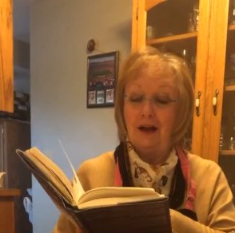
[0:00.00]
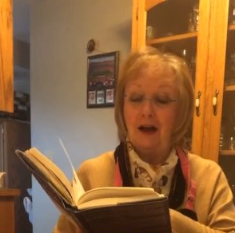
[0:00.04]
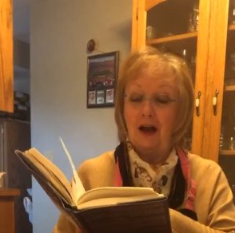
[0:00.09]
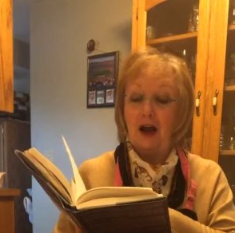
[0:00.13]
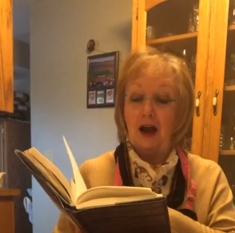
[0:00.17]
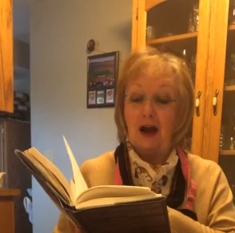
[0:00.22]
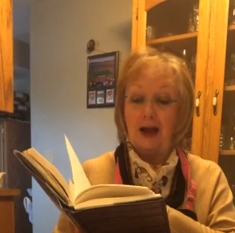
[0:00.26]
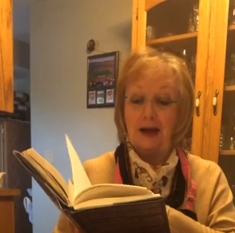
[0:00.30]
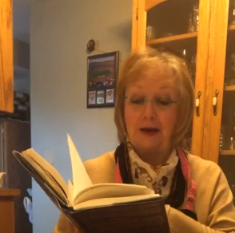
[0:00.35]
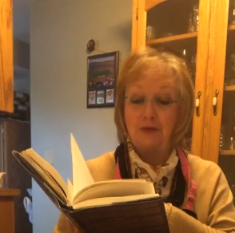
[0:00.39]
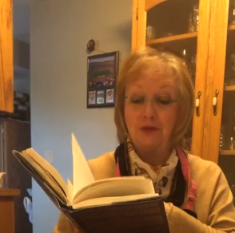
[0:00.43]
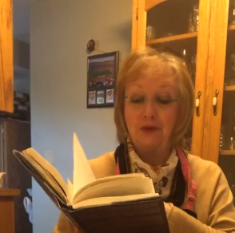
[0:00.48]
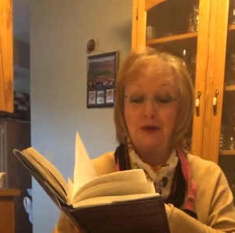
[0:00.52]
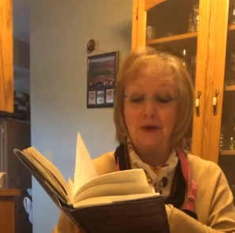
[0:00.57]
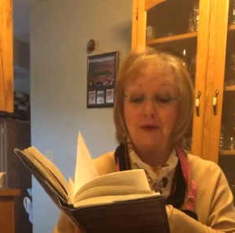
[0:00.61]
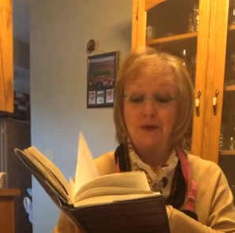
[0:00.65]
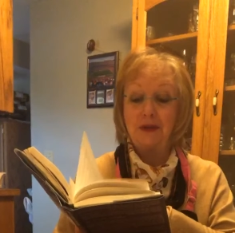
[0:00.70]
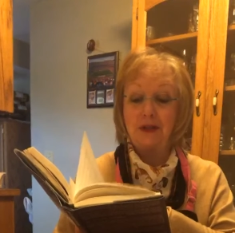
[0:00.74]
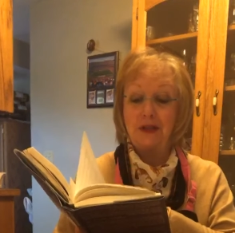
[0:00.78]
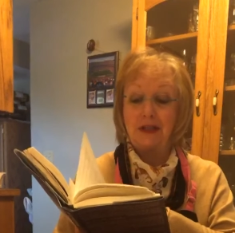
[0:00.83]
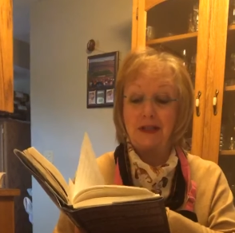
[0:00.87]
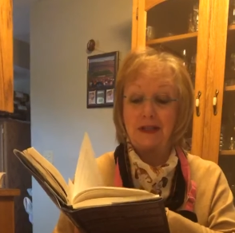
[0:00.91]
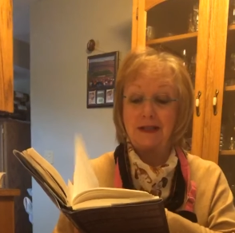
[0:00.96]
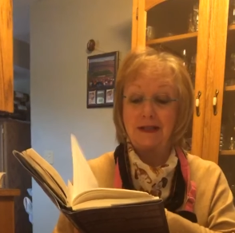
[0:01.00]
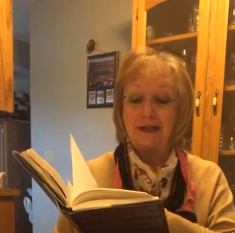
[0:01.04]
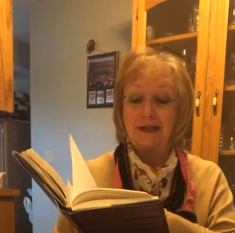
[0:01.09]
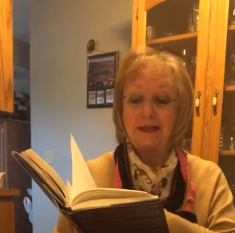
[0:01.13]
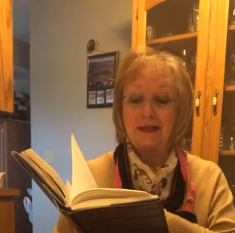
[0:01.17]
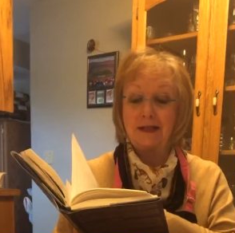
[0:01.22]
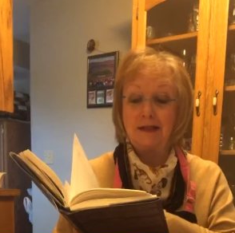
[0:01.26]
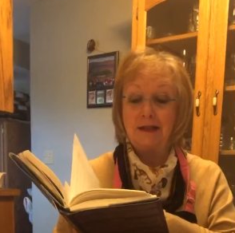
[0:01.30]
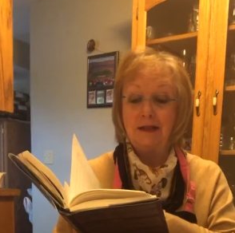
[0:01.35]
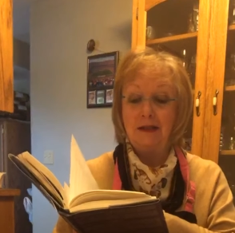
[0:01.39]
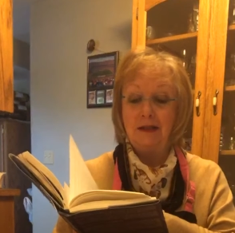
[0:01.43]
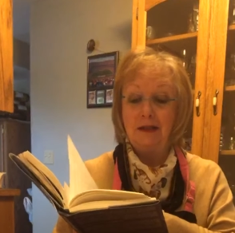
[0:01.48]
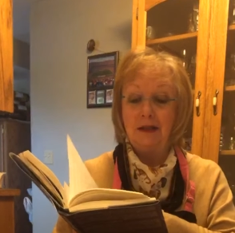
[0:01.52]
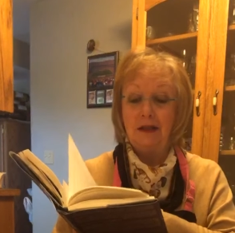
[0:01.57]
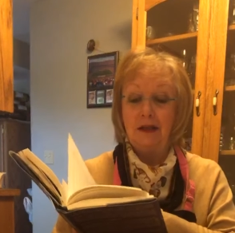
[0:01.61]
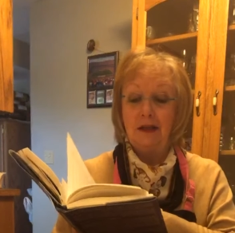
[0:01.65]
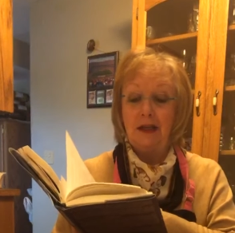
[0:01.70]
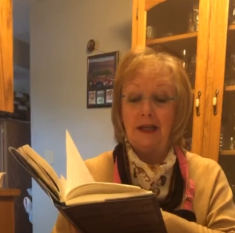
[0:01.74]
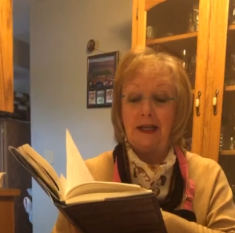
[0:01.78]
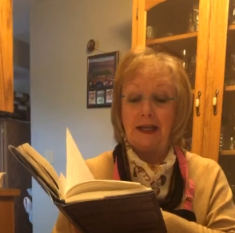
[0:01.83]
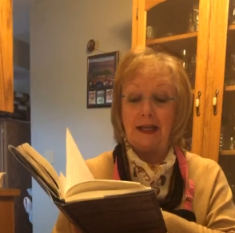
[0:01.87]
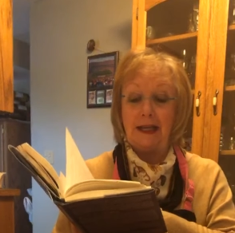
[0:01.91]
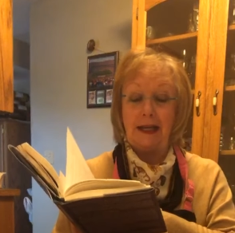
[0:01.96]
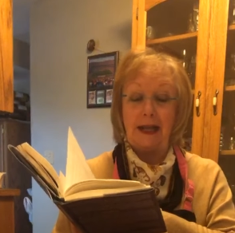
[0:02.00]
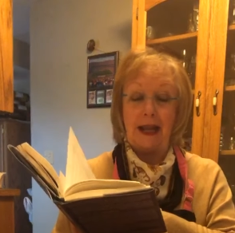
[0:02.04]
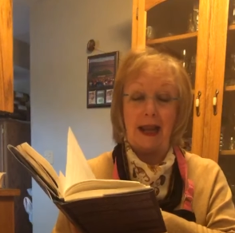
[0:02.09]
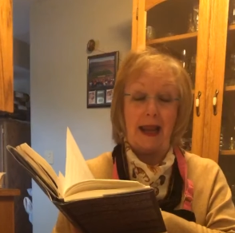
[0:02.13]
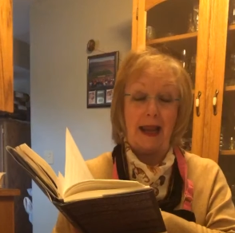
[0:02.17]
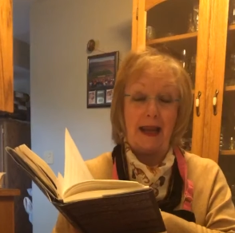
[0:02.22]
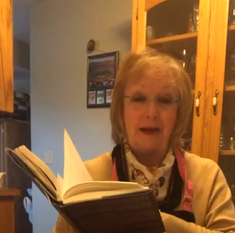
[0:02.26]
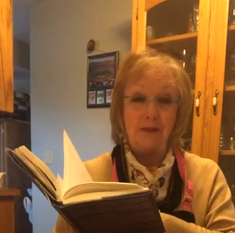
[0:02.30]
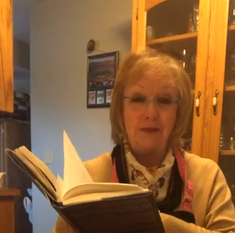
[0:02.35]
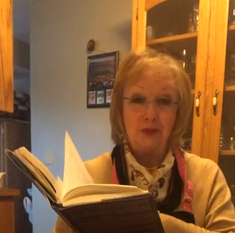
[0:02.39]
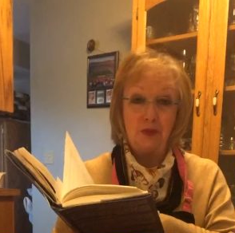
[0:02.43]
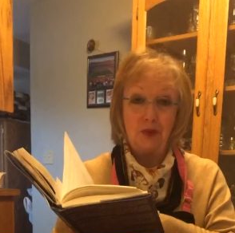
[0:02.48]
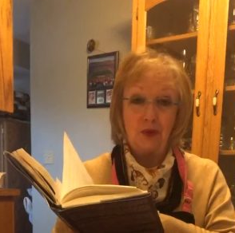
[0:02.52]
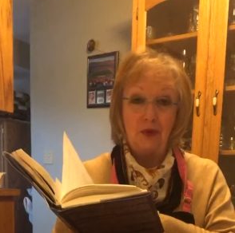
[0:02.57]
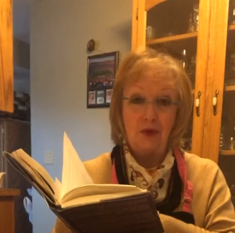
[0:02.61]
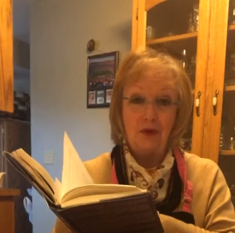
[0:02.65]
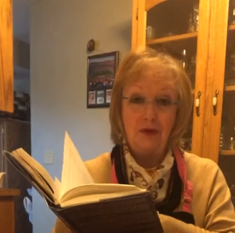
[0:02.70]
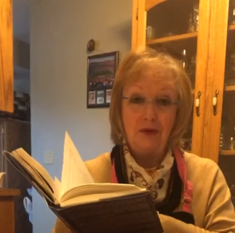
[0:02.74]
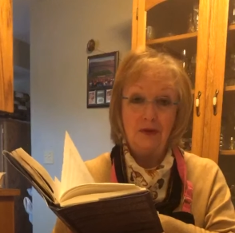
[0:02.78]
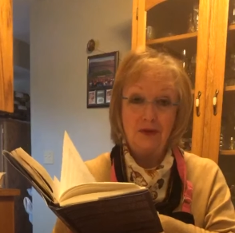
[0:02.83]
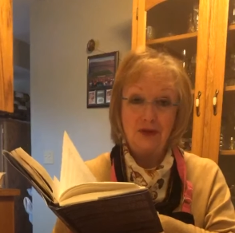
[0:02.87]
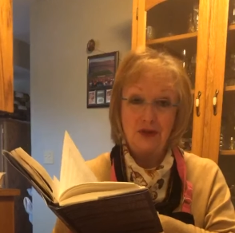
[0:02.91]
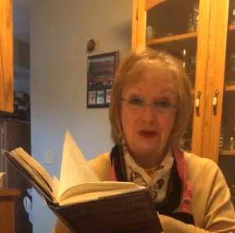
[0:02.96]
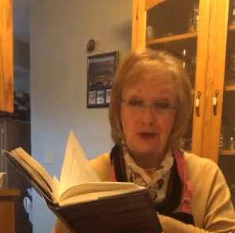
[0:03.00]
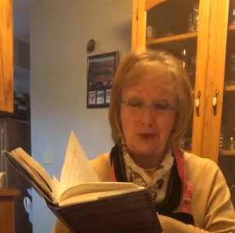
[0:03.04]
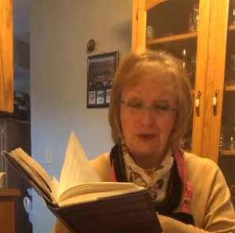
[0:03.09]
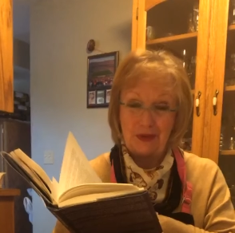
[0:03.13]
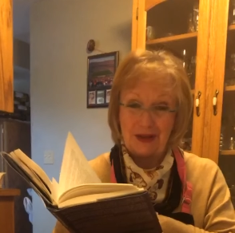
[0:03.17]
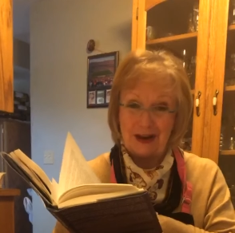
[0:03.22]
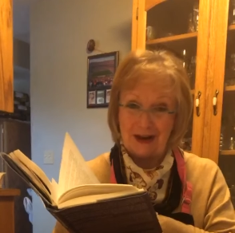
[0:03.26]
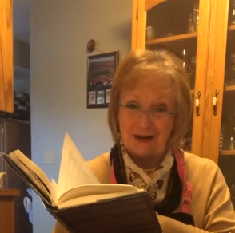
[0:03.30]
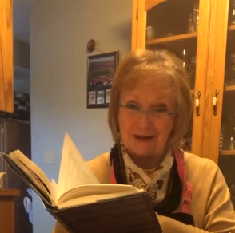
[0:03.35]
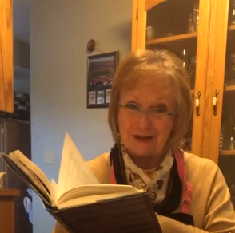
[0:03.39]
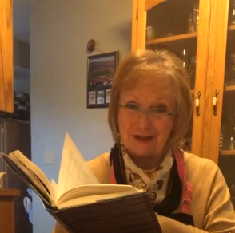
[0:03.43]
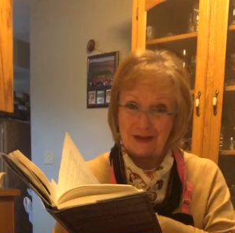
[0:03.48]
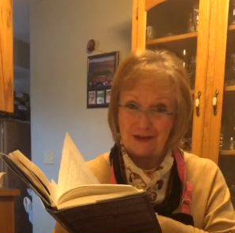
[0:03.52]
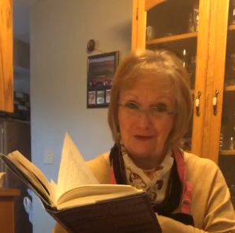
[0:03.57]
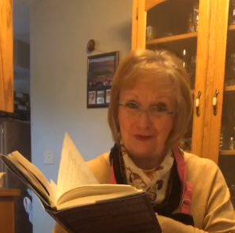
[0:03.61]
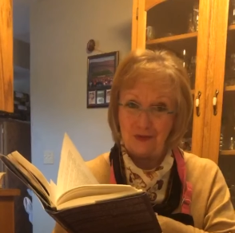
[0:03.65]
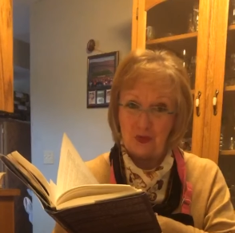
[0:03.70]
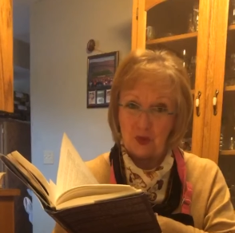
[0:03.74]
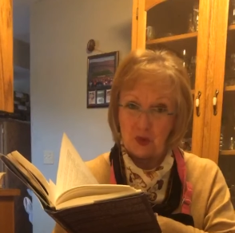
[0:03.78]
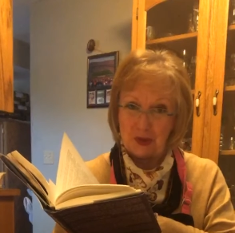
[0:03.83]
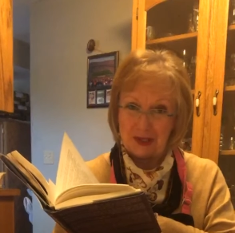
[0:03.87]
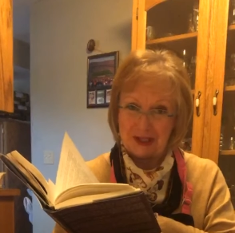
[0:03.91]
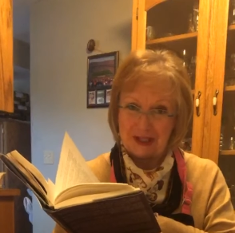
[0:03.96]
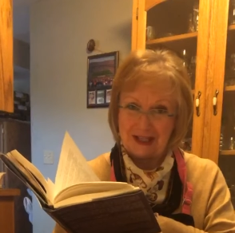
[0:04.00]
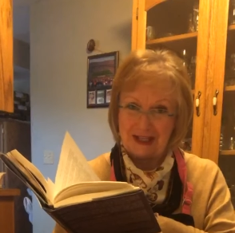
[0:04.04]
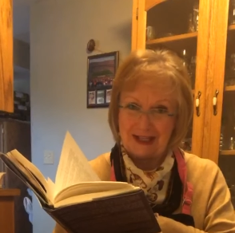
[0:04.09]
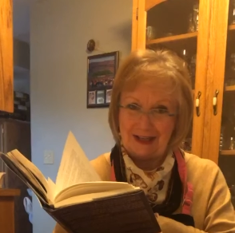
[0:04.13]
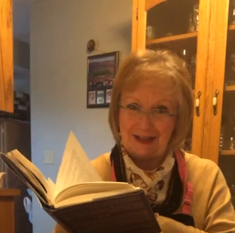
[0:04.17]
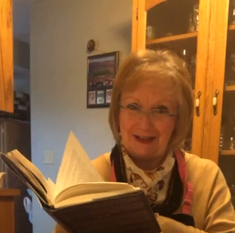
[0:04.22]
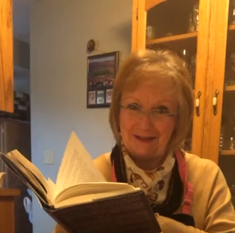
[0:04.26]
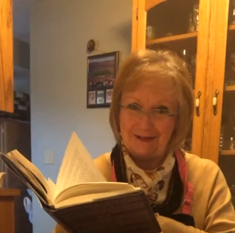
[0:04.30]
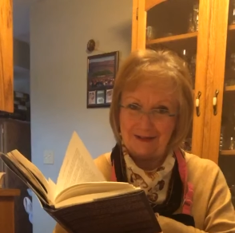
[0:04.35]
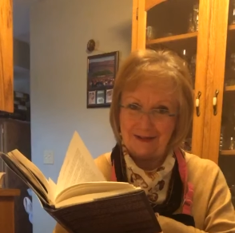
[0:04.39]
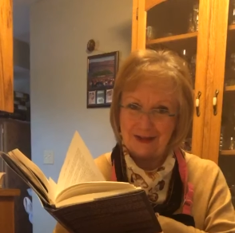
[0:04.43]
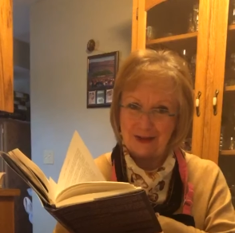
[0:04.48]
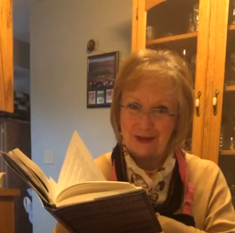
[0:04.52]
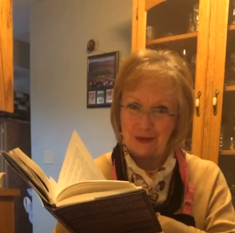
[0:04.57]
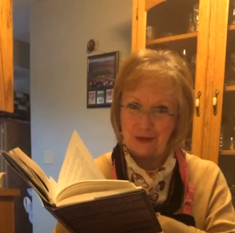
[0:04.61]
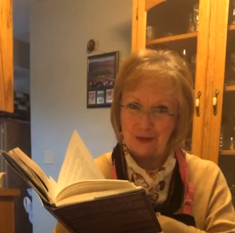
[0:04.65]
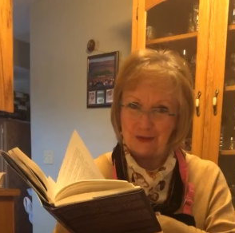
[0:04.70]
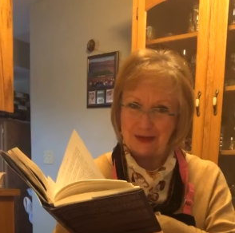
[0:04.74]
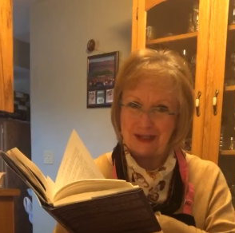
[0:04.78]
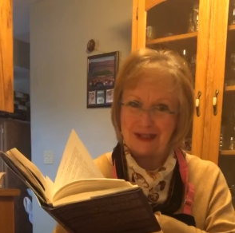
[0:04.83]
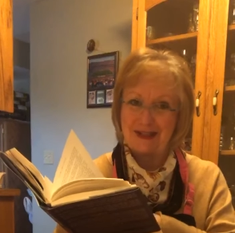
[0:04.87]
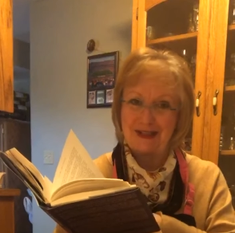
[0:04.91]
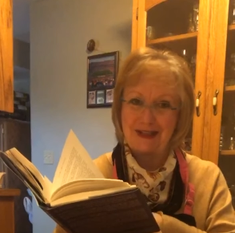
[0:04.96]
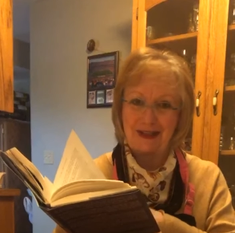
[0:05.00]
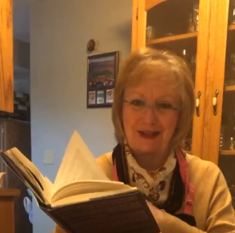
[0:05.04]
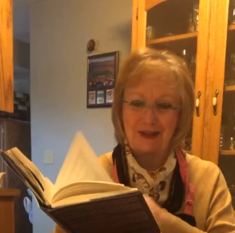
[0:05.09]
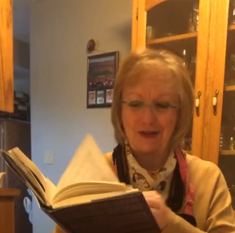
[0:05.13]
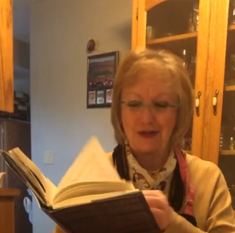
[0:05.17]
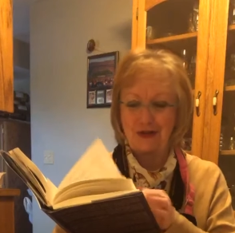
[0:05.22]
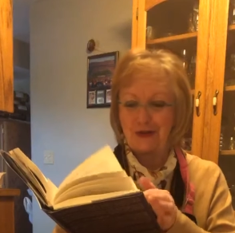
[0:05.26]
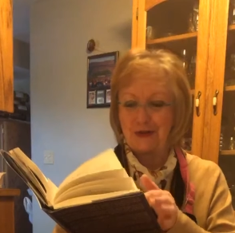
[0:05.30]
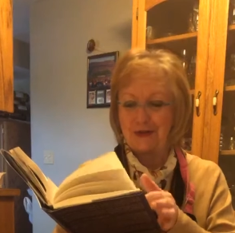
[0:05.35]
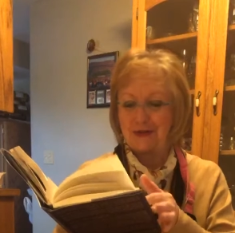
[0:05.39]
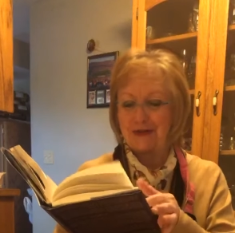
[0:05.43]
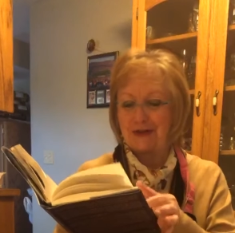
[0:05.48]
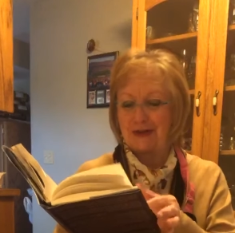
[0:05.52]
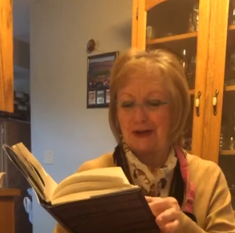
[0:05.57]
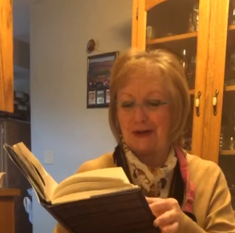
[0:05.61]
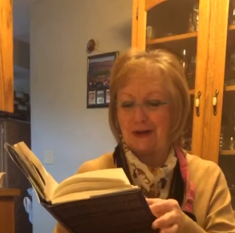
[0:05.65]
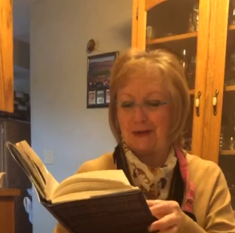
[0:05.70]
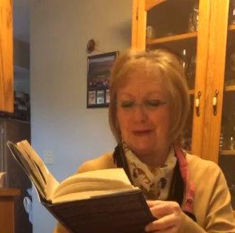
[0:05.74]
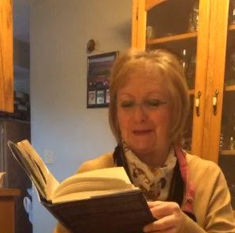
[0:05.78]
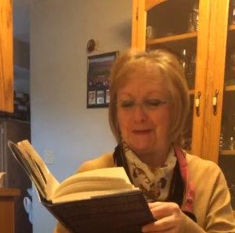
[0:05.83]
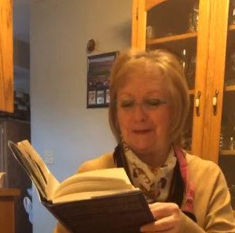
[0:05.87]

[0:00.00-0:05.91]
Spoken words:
I wrote this in April 2014, so it was 6 years ago.